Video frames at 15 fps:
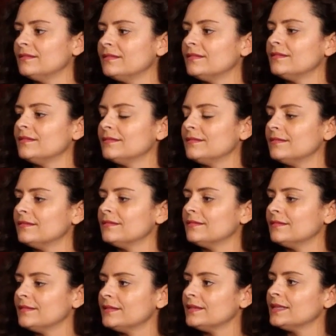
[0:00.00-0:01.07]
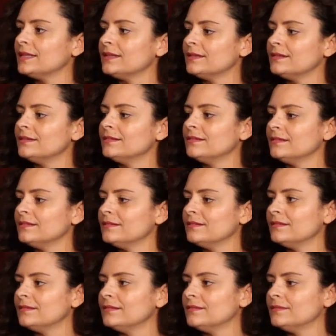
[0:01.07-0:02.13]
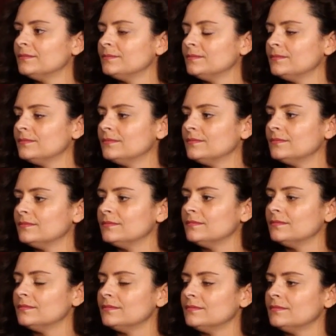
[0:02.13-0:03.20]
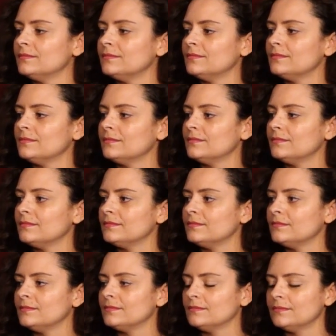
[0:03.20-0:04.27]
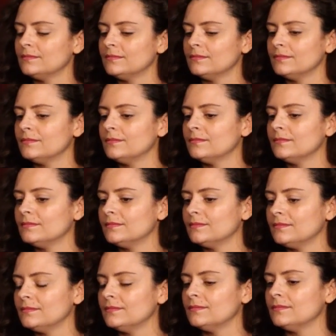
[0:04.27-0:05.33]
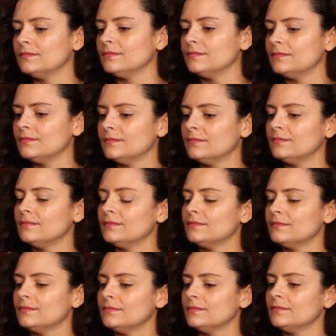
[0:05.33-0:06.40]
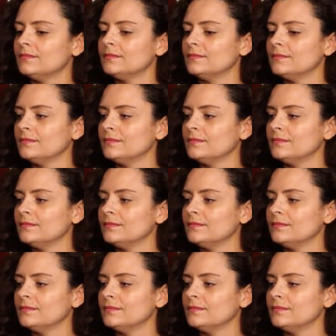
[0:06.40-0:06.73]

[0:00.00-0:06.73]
(silent)